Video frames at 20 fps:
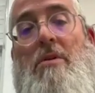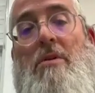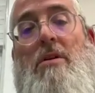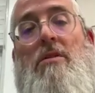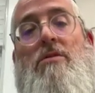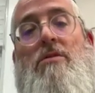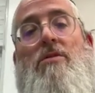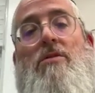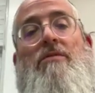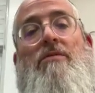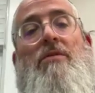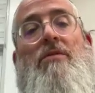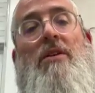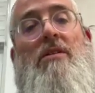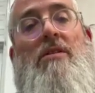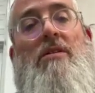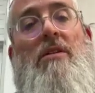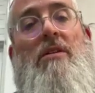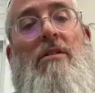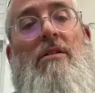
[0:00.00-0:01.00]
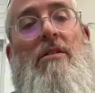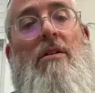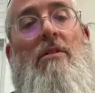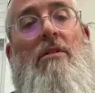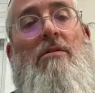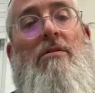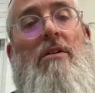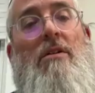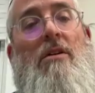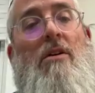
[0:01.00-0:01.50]
because you're fixing the
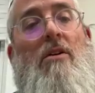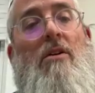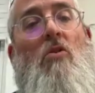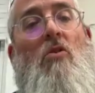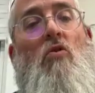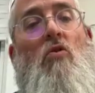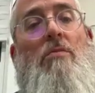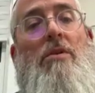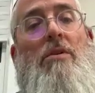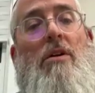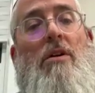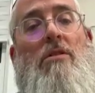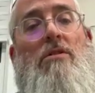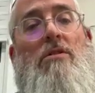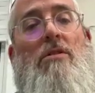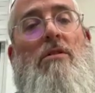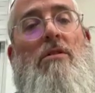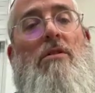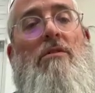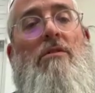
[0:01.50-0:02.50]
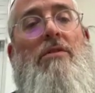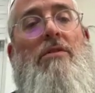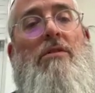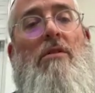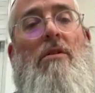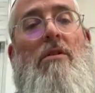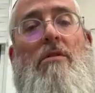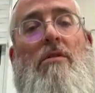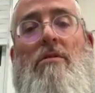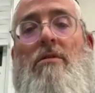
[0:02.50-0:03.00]
clothing. And if
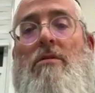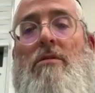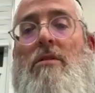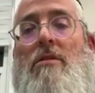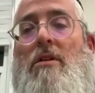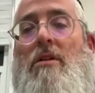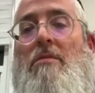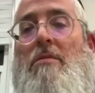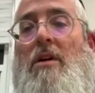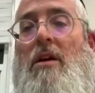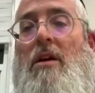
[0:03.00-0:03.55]
it's old,